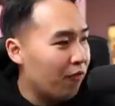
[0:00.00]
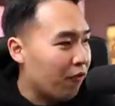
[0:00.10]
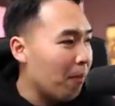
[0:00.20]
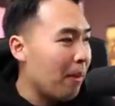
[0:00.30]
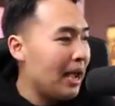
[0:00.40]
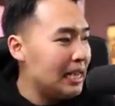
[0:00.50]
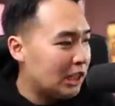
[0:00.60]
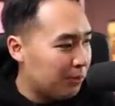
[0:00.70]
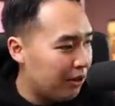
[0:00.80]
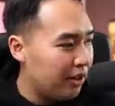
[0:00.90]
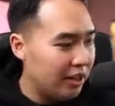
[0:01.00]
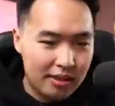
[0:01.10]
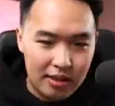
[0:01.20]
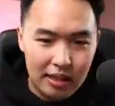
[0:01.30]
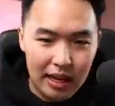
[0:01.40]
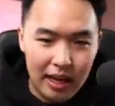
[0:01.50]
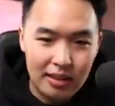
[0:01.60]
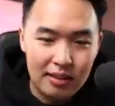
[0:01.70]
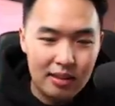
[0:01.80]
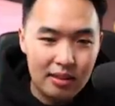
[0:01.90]
from my experience,
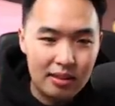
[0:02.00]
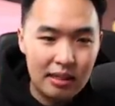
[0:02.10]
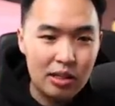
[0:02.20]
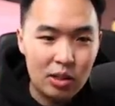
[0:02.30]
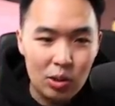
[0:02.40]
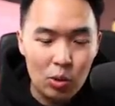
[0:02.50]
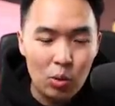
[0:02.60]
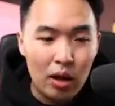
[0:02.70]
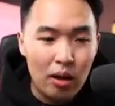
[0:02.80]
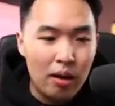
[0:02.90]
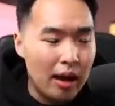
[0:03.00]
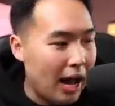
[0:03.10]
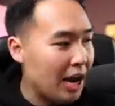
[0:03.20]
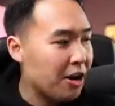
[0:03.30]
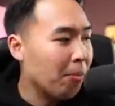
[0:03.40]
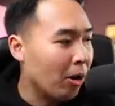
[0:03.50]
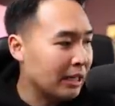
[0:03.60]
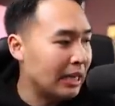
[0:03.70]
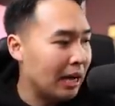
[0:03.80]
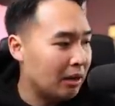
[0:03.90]
guys, stick to higher
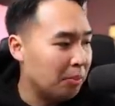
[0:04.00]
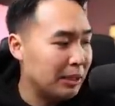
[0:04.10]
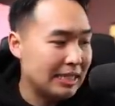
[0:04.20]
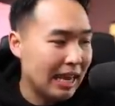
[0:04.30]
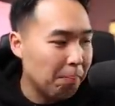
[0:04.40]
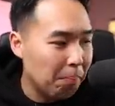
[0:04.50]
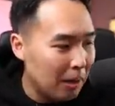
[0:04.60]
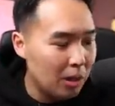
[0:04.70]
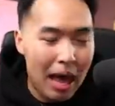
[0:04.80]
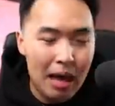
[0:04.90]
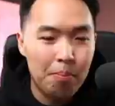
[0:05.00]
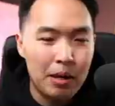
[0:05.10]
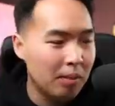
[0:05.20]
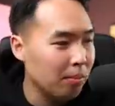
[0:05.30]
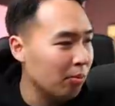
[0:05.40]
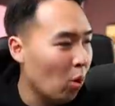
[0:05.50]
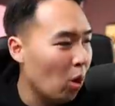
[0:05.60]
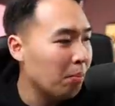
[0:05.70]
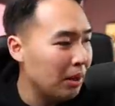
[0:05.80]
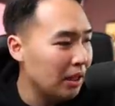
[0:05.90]
market cap companies, minimum at minimum
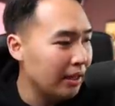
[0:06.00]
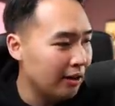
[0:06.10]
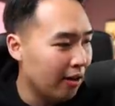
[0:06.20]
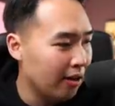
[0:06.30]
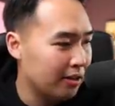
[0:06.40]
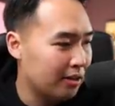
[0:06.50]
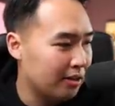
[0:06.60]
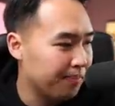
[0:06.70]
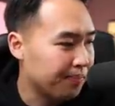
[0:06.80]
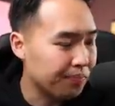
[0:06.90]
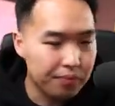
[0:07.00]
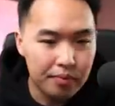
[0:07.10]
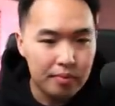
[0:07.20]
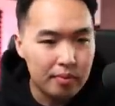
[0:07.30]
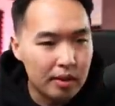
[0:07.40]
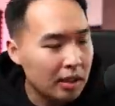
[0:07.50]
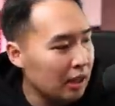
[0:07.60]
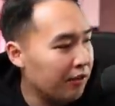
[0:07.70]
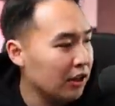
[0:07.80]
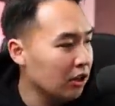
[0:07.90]
$1 billion.
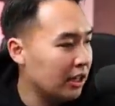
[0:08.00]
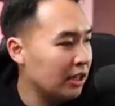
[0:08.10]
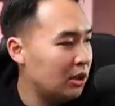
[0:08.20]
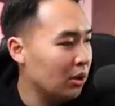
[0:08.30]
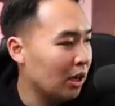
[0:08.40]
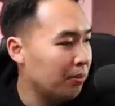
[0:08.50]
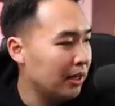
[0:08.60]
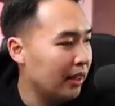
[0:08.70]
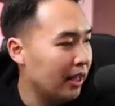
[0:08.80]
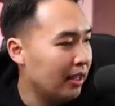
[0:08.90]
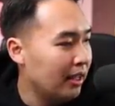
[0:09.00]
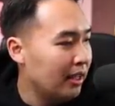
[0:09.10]
If you're looking into a company that,